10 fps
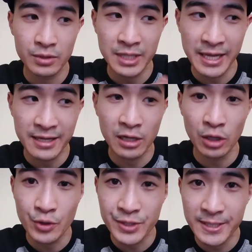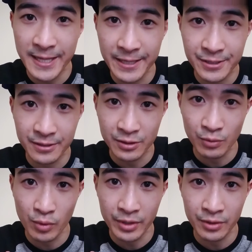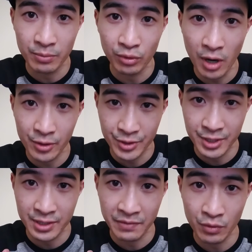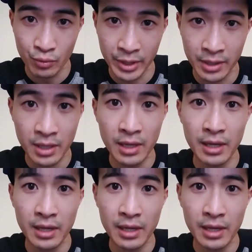take close attention to what your progress is every week.